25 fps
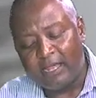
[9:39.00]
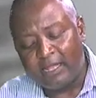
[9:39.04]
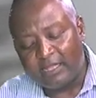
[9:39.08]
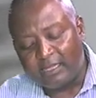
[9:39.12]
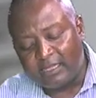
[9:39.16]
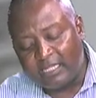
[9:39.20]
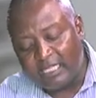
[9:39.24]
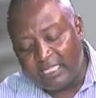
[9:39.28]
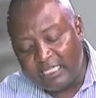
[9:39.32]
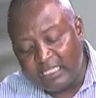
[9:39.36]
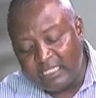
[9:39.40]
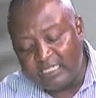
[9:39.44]

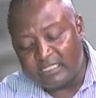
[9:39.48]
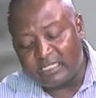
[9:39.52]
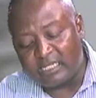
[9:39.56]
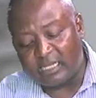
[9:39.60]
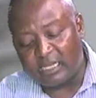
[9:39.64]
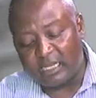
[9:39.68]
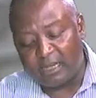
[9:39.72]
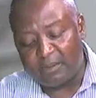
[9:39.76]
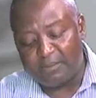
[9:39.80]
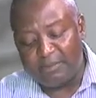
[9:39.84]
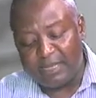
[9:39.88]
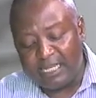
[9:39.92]
these
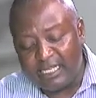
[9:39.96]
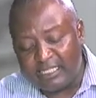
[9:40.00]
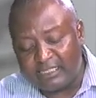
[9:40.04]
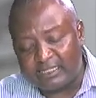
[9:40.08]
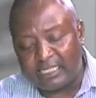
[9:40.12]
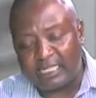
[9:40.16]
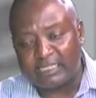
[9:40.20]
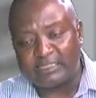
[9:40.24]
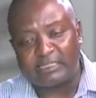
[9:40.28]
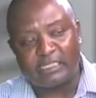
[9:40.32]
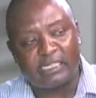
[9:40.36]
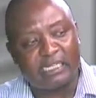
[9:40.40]
uh,
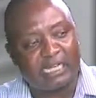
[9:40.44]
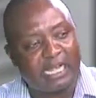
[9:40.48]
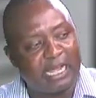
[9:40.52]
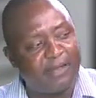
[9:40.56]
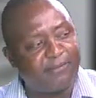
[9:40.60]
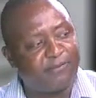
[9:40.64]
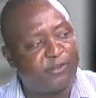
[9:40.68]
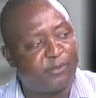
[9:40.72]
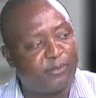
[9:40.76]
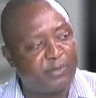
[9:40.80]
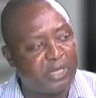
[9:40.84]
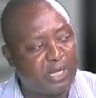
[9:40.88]
militants. They come
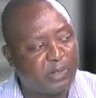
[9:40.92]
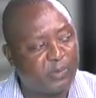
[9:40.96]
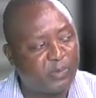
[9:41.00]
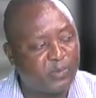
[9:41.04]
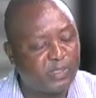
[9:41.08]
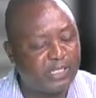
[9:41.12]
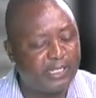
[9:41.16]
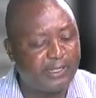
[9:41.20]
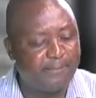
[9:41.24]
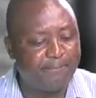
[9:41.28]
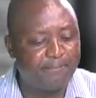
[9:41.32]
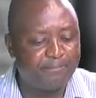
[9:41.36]
from
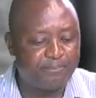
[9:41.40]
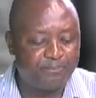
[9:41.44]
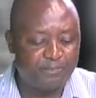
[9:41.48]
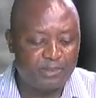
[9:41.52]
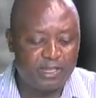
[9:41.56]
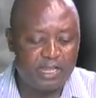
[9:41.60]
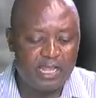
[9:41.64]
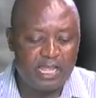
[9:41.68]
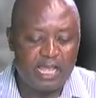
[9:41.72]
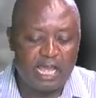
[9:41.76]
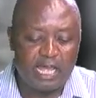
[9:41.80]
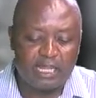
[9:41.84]
Yaoundé,
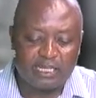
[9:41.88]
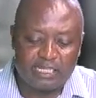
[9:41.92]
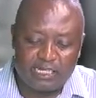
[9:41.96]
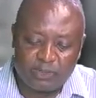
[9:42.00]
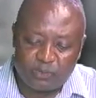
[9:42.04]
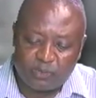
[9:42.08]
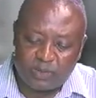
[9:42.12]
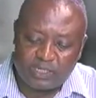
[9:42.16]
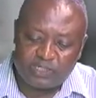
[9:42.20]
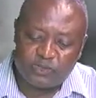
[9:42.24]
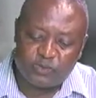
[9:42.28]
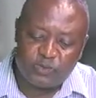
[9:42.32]
and then
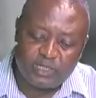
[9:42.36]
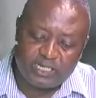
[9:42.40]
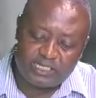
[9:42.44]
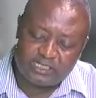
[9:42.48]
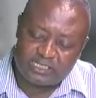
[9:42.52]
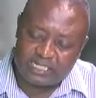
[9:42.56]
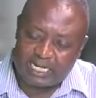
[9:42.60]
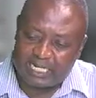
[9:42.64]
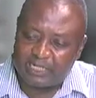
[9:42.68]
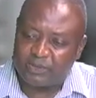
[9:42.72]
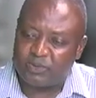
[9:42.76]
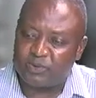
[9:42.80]
what do they
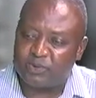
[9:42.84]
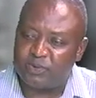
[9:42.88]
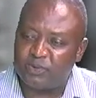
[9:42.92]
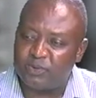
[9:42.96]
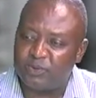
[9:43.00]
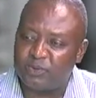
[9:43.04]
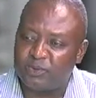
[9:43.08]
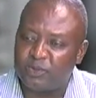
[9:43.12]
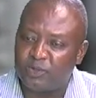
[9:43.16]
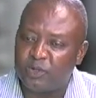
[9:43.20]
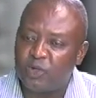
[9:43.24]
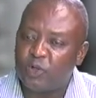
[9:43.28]
try to
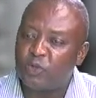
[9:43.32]
do?